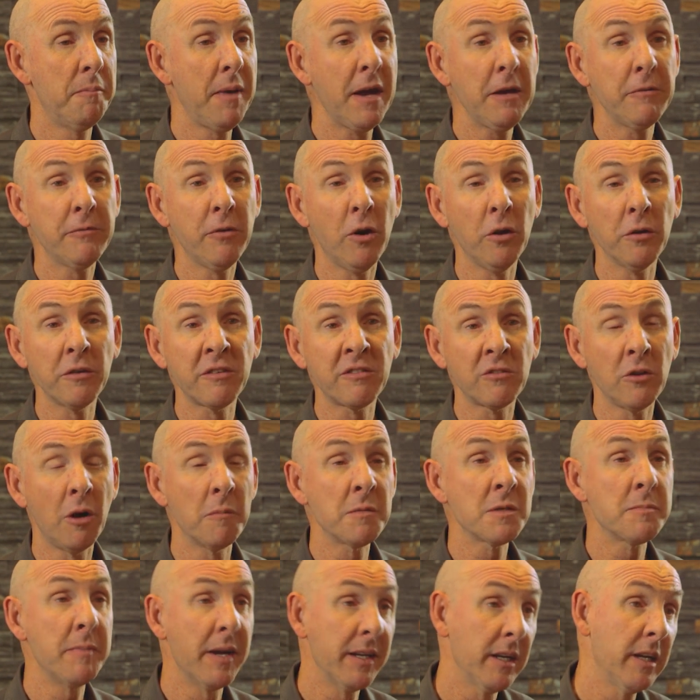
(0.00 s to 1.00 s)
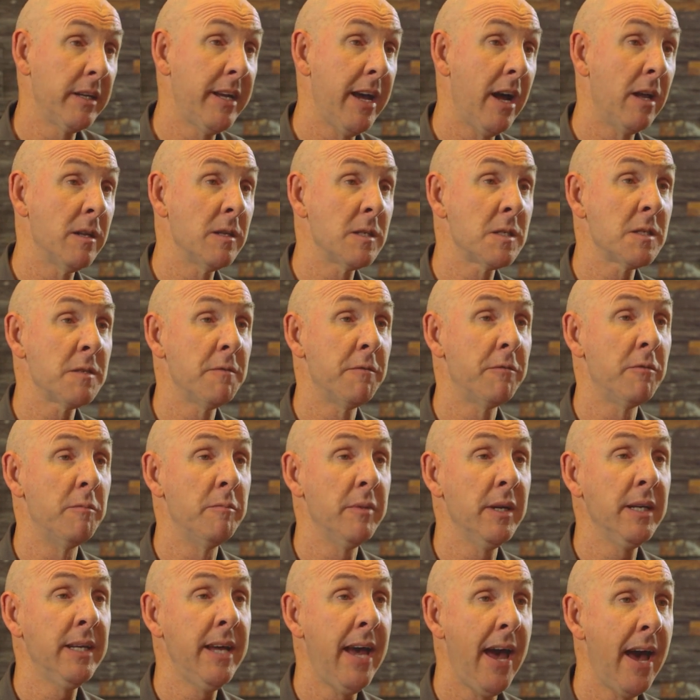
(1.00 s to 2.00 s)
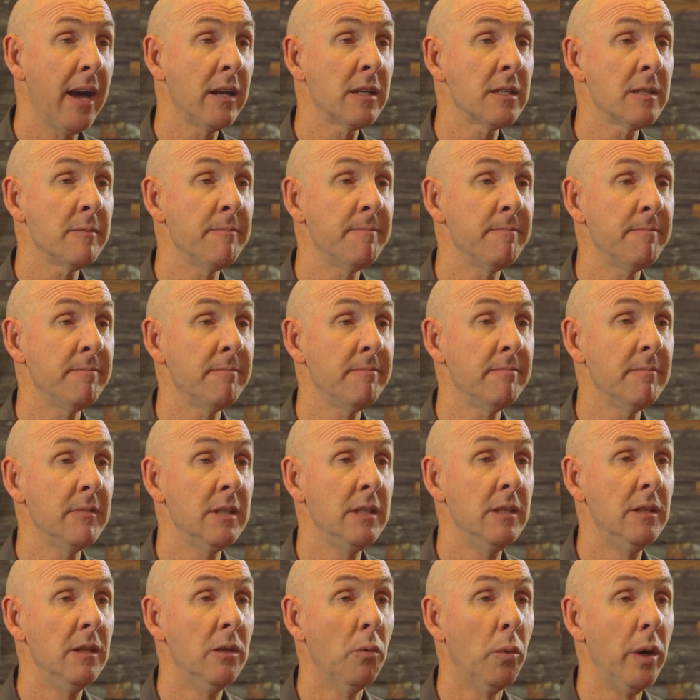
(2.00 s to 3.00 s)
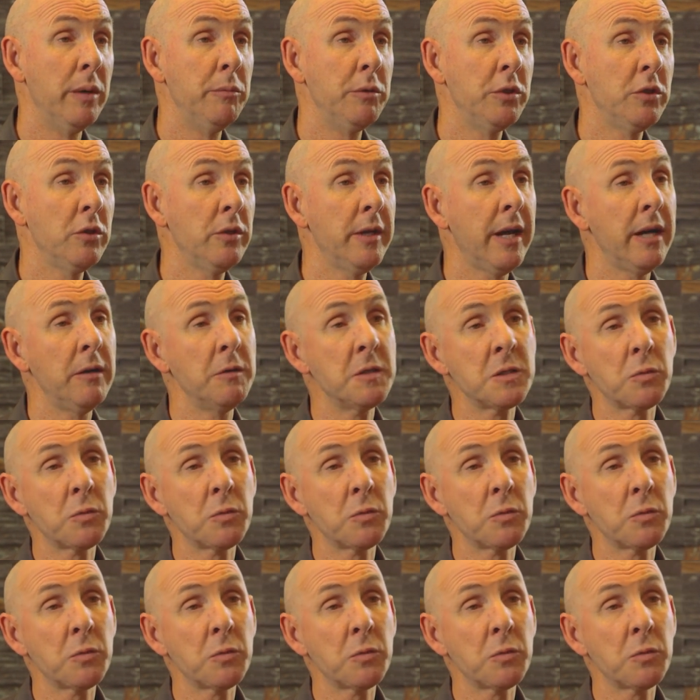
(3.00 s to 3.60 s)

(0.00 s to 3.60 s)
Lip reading: Bankvault stops bank accounts from being hacked. The way we do that